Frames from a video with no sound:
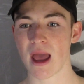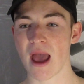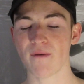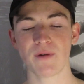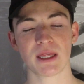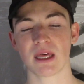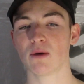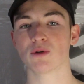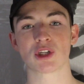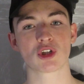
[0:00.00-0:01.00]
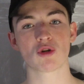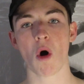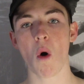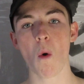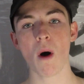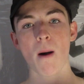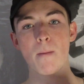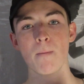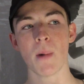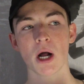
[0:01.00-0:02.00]
everything was so
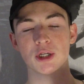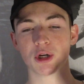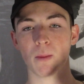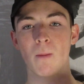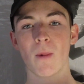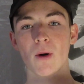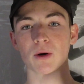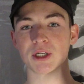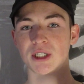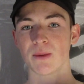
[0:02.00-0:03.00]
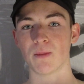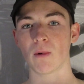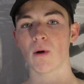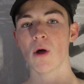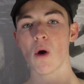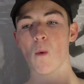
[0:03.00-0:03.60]
much more simple.